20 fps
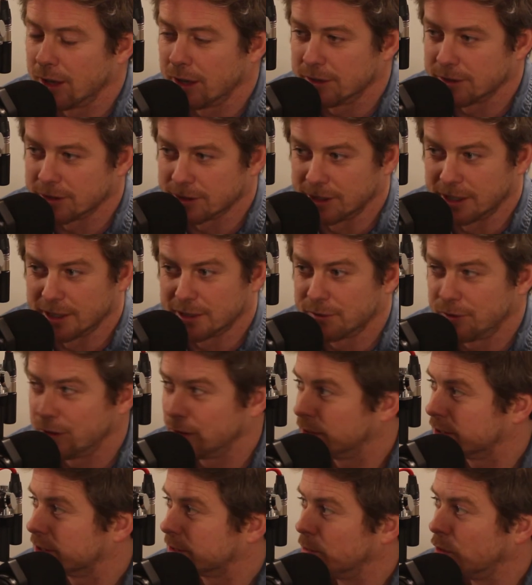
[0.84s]
there's an
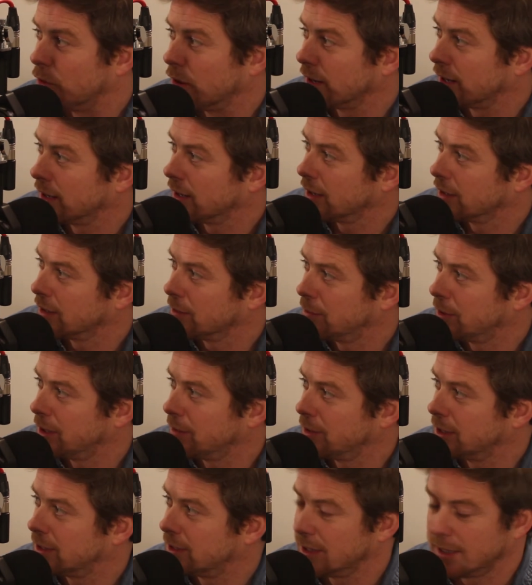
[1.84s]
interview this morning on the
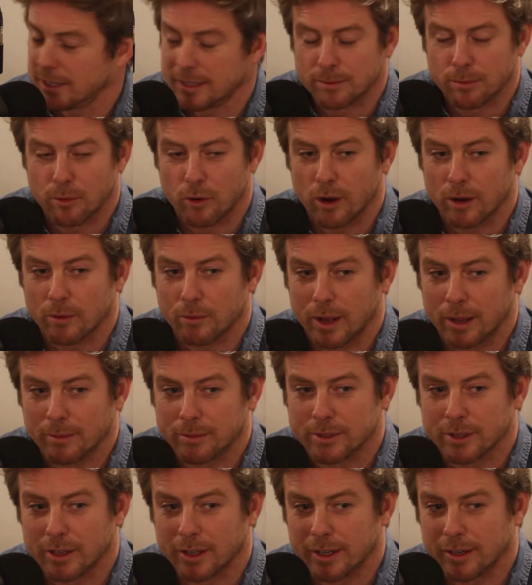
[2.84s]
BBC Sport
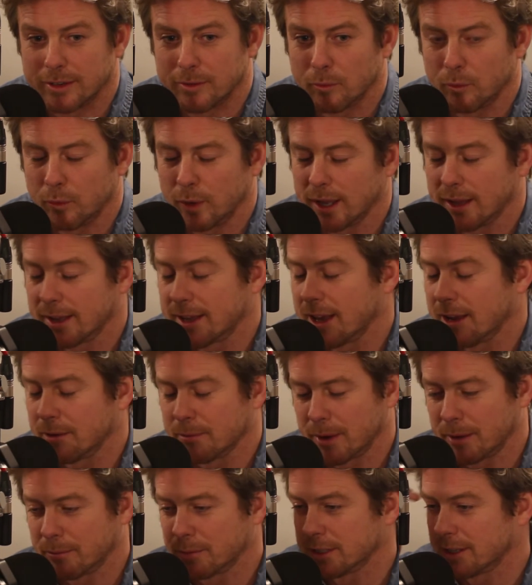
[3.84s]
website. I
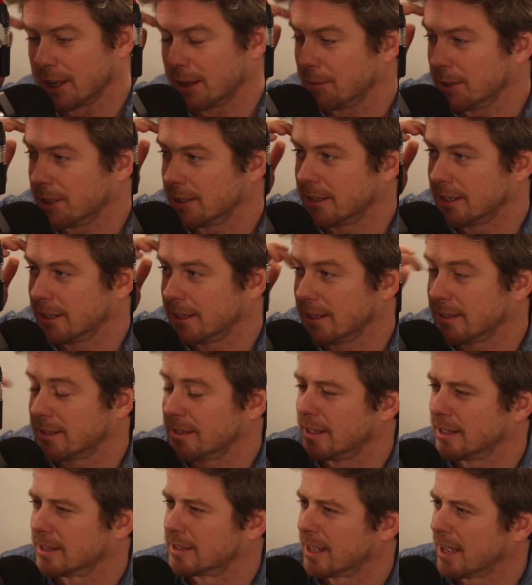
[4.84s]
can't remember his name. He's
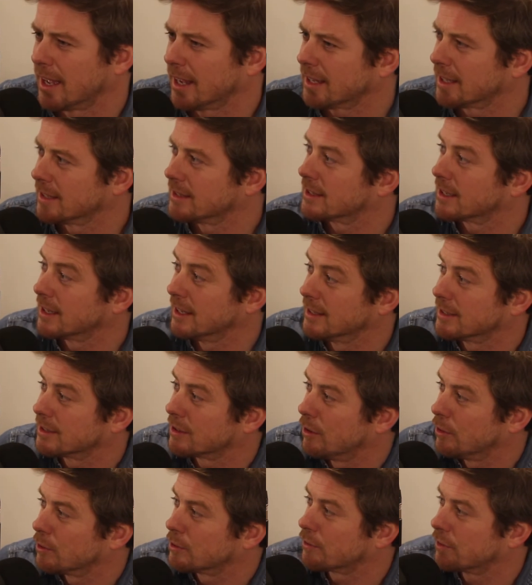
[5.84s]
the attack and skills
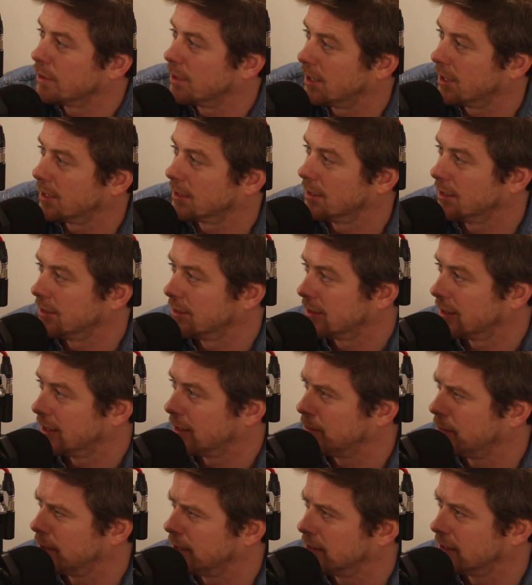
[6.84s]
coach for the England
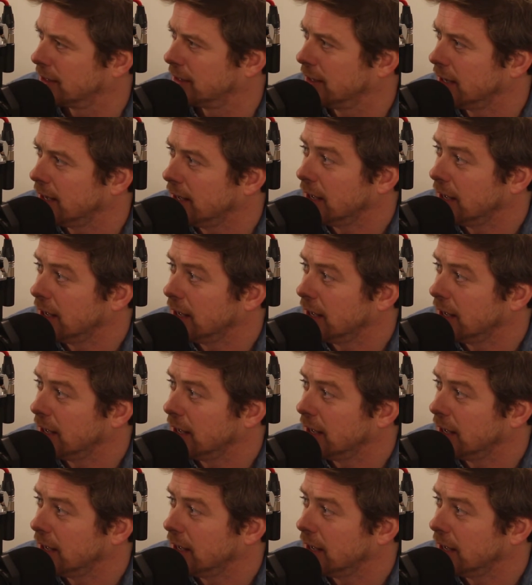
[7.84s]
team. He's in